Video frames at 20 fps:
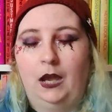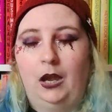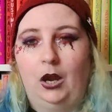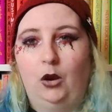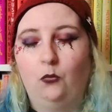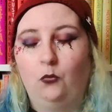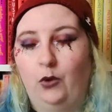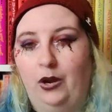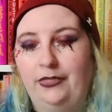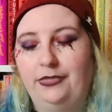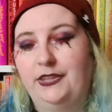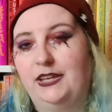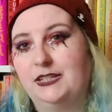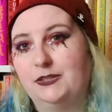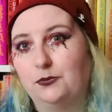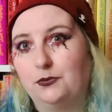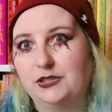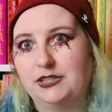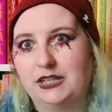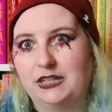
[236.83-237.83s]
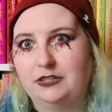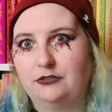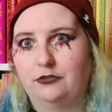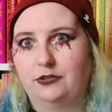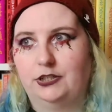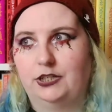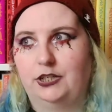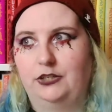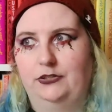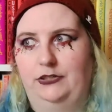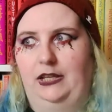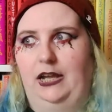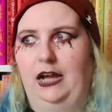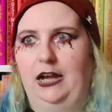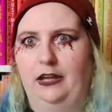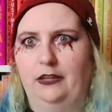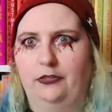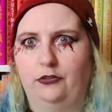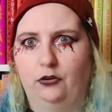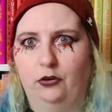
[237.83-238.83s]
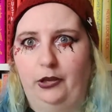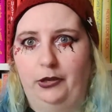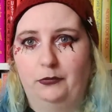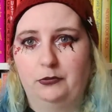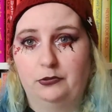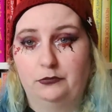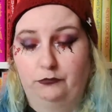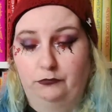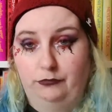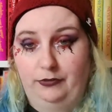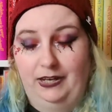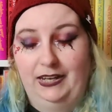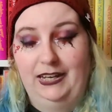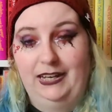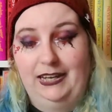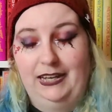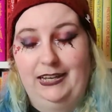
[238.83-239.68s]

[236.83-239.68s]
And when this was introduced, I thought it was really